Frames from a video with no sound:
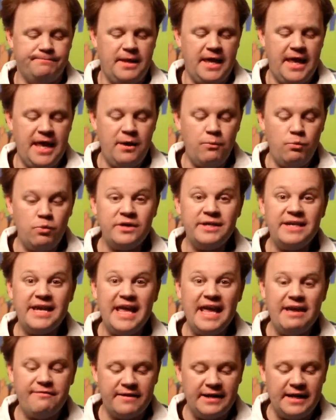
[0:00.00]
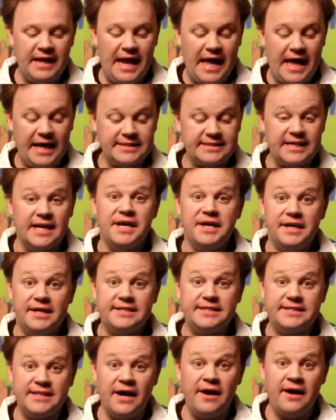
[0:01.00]
He wouldn't even let a
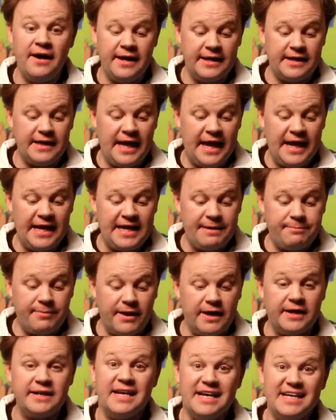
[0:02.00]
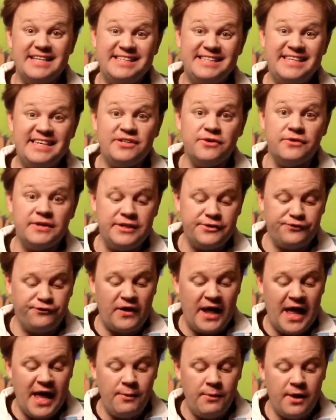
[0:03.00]
tired ladybird sit on his
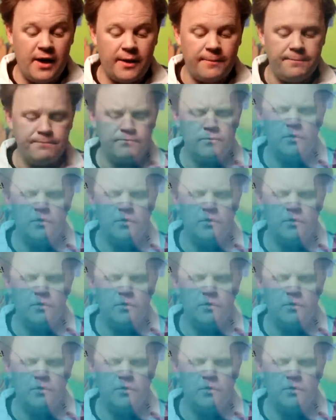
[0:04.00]
flower.